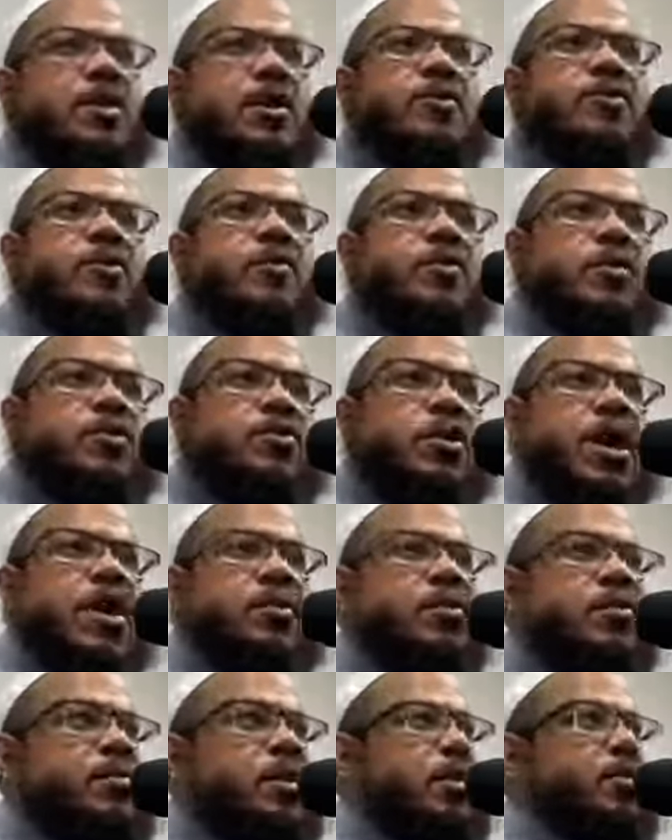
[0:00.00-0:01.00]
they're from the tribe
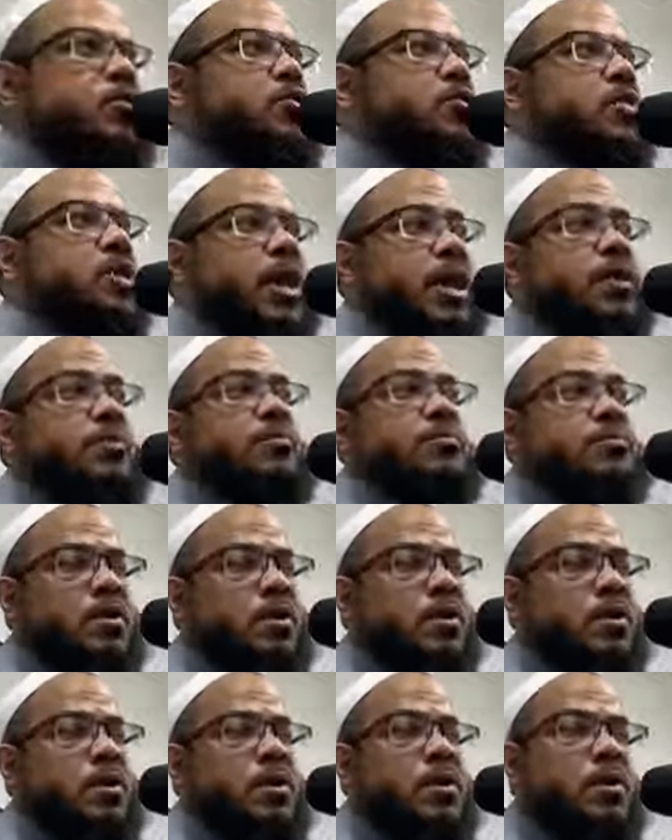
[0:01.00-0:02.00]
of Beni Sulaim,
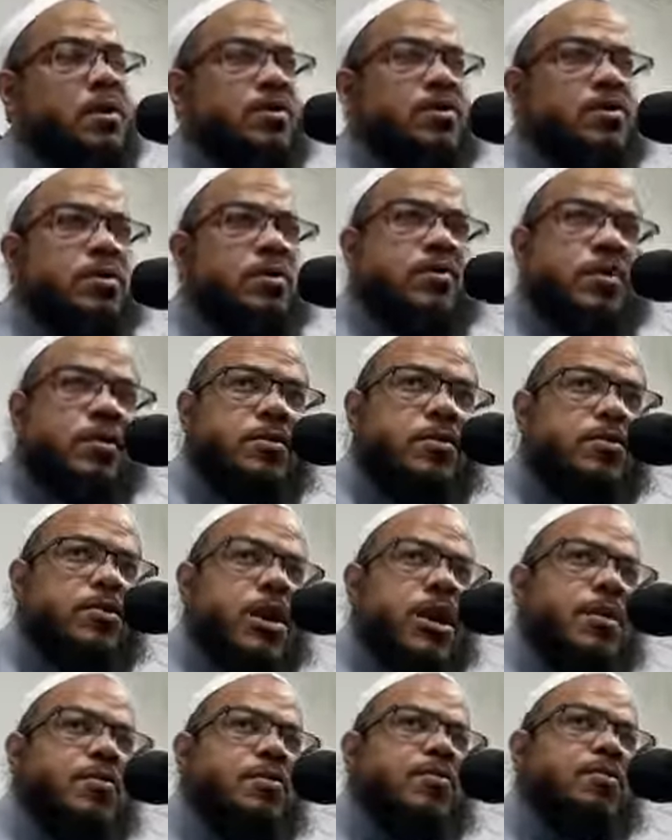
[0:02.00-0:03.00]
from the
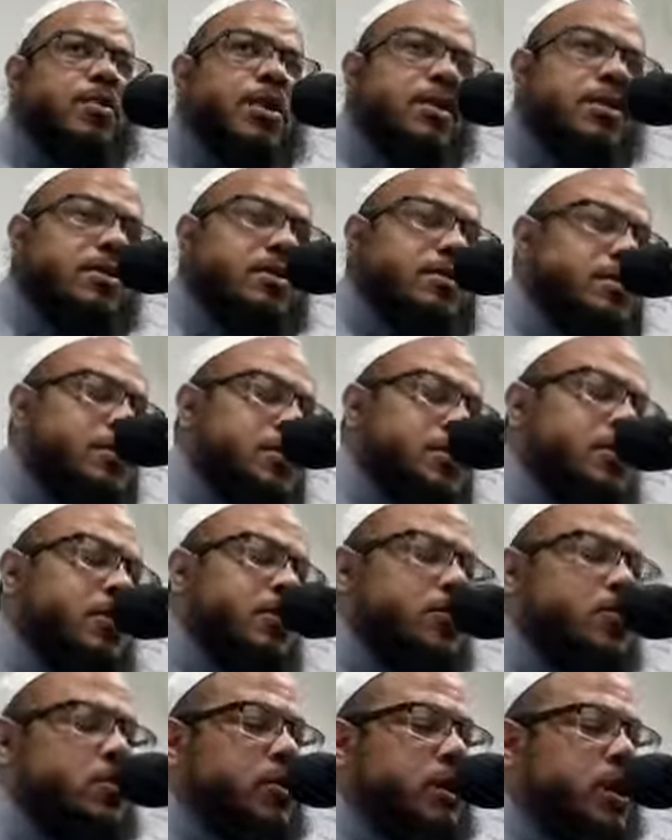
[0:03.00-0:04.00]
tribe of Beni
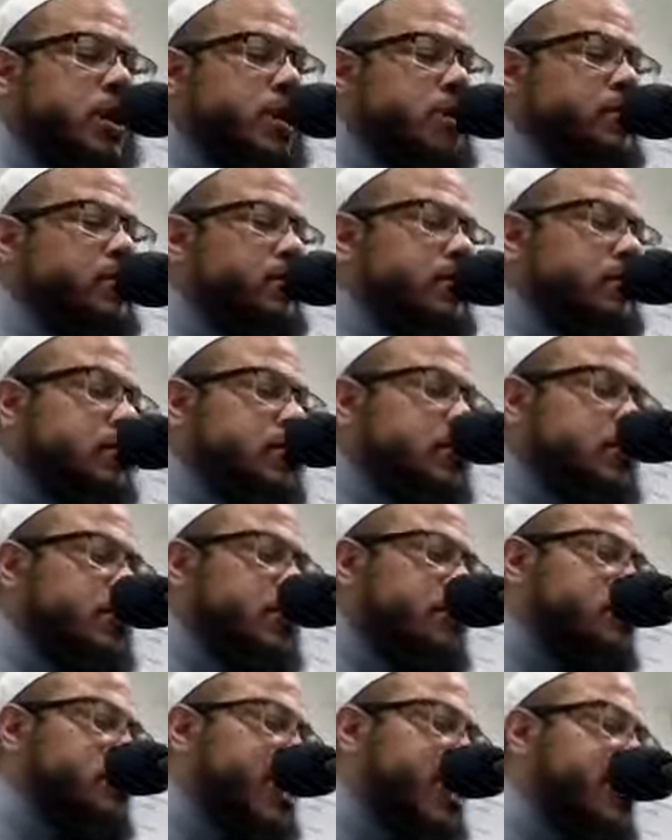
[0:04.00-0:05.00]
Sulaim, which is a
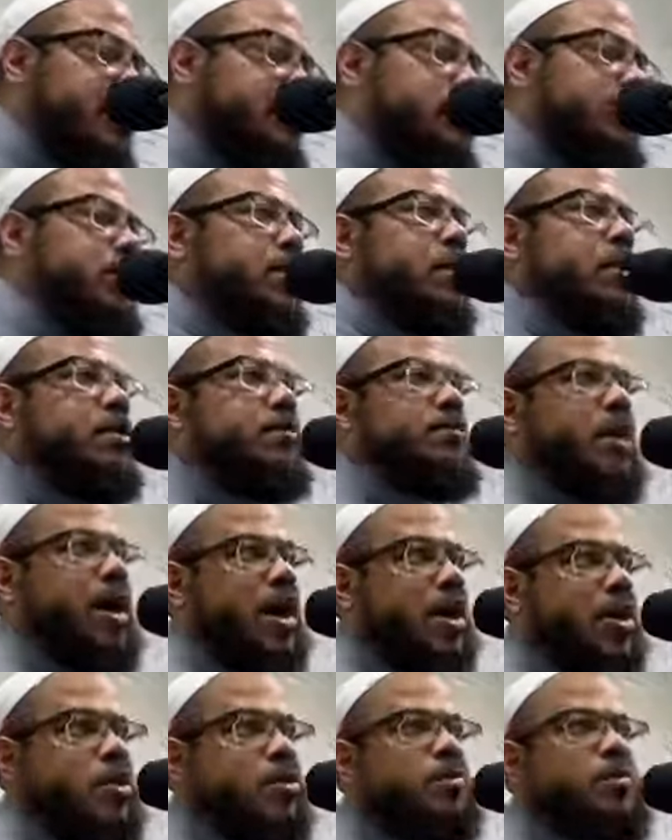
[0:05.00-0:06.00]
tribe of
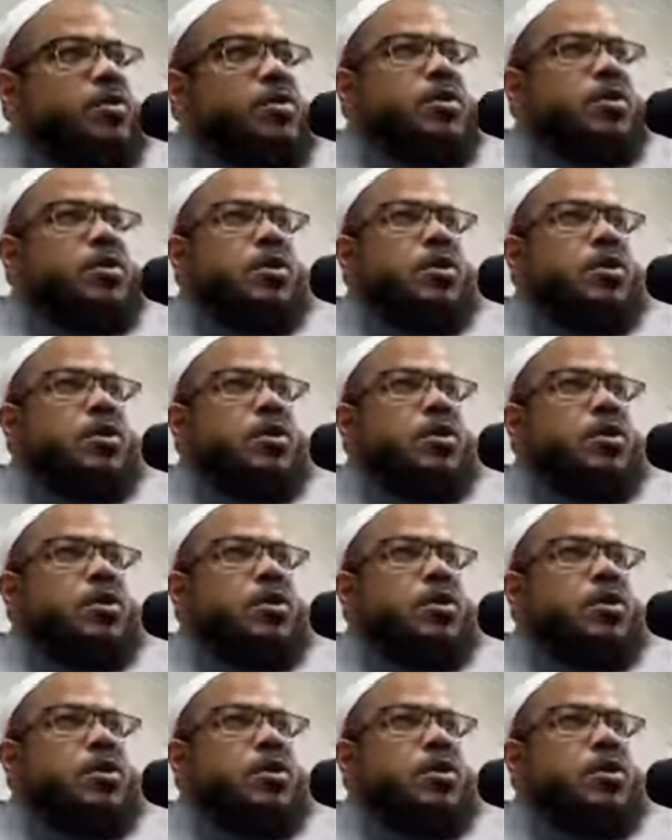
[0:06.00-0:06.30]
Arabs